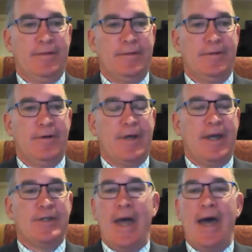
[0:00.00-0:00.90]

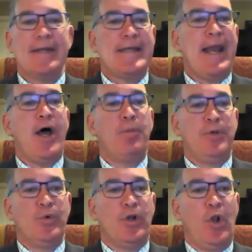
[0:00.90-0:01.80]
Okay, so how does that help
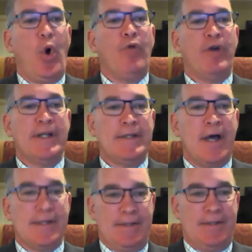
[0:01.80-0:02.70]
you in the long run? It
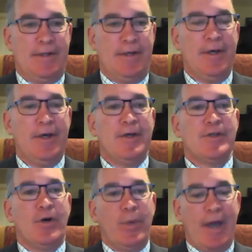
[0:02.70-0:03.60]
doesn't.
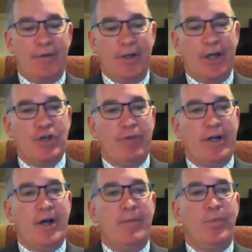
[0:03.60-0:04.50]
So we have to look at your
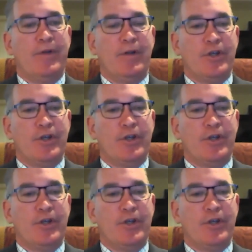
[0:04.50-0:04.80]
income, we look at your